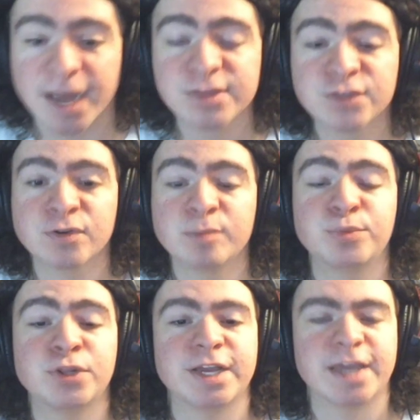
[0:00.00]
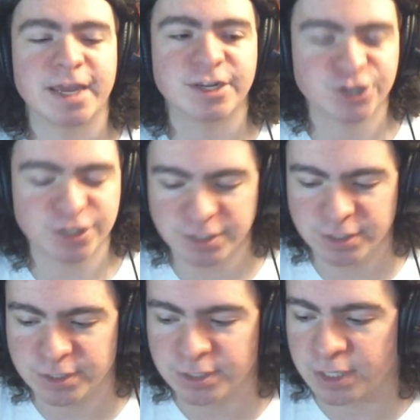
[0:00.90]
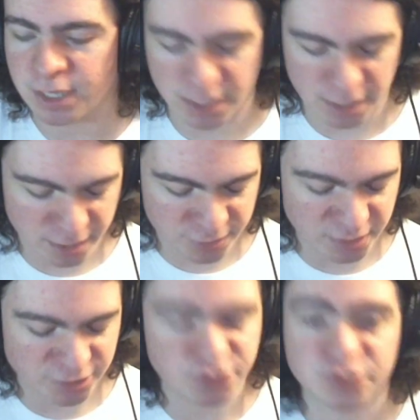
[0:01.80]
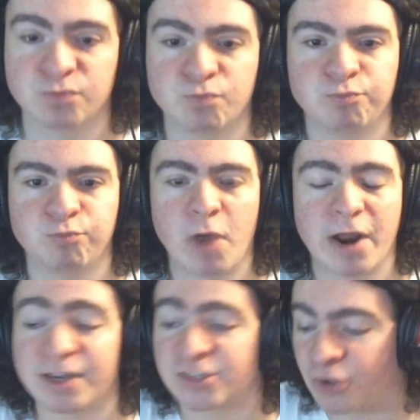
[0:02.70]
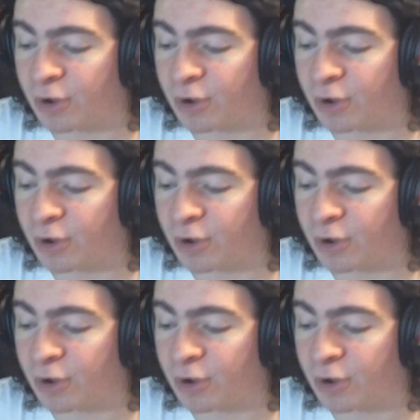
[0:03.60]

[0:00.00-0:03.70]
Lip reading: this from PlayAsia, because that's just where I saw it